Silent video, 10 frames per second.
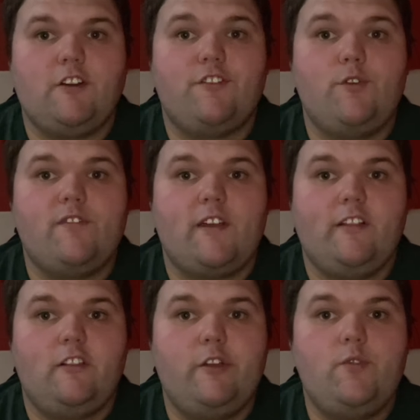Seuss on the
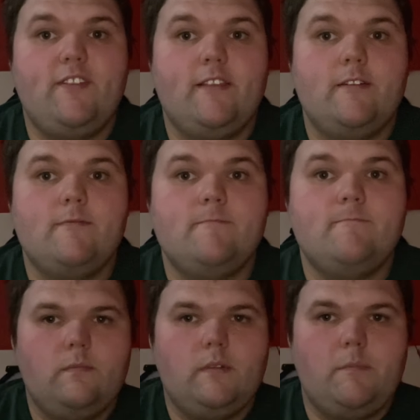Loose,
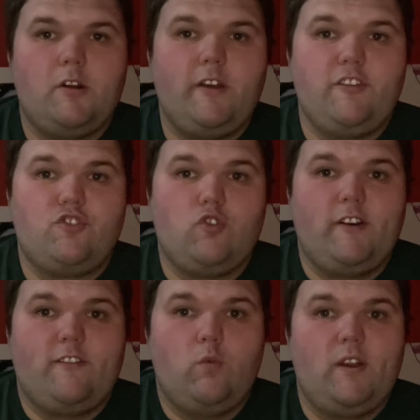and probably the
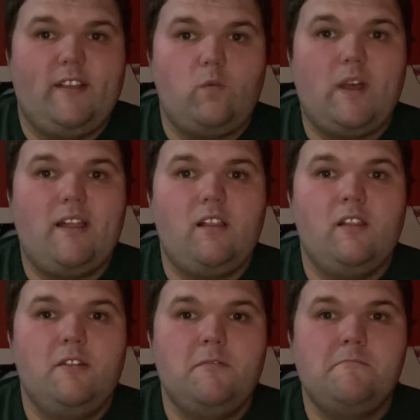shortest one as
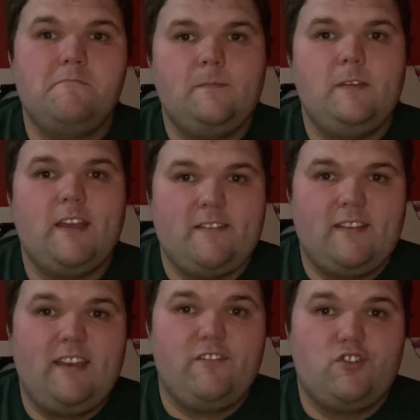well. Yes,
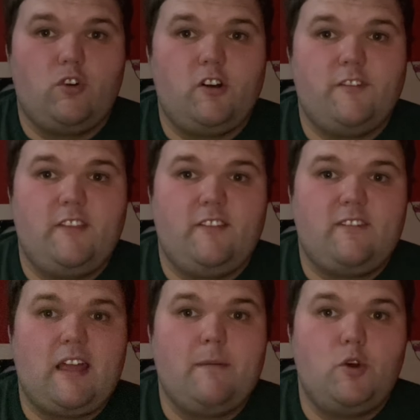even shorter than the
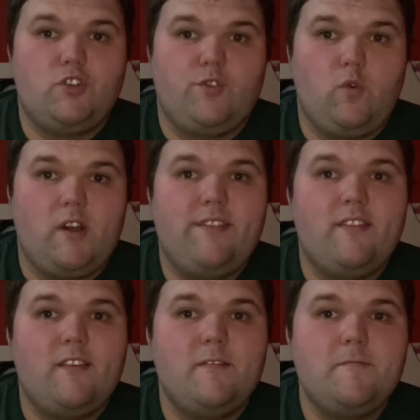stop motion
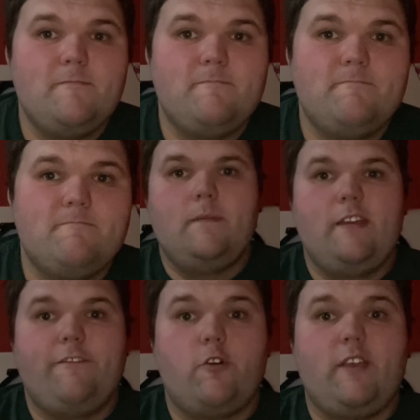ones.
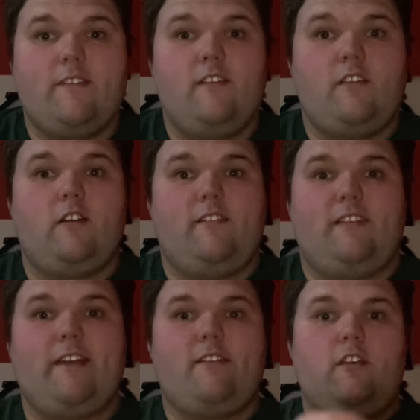It focuses on a
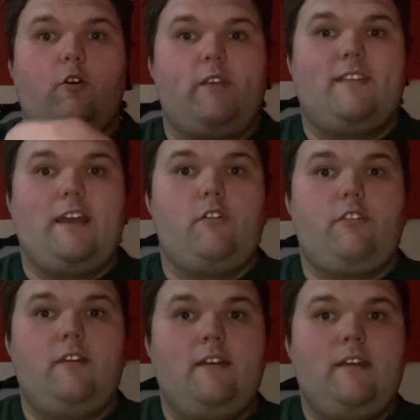Zax going south
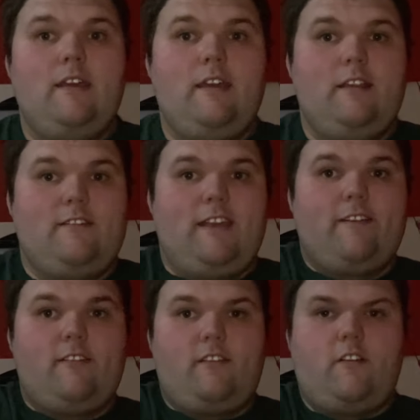and a
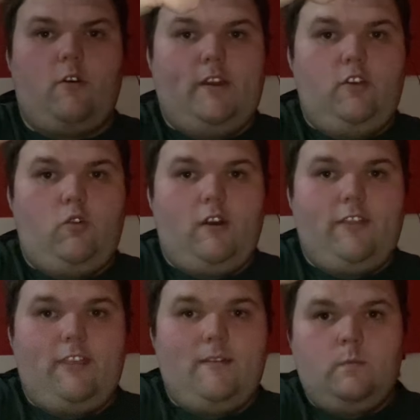Zax going
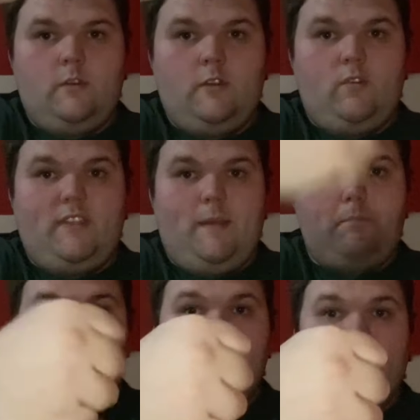north, and when they
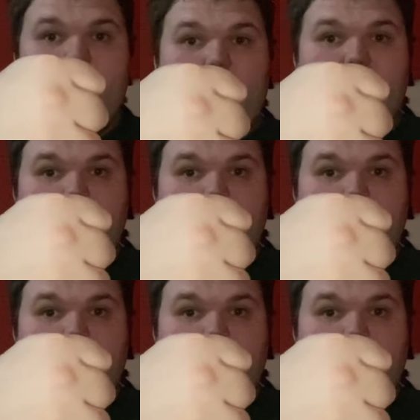bump into each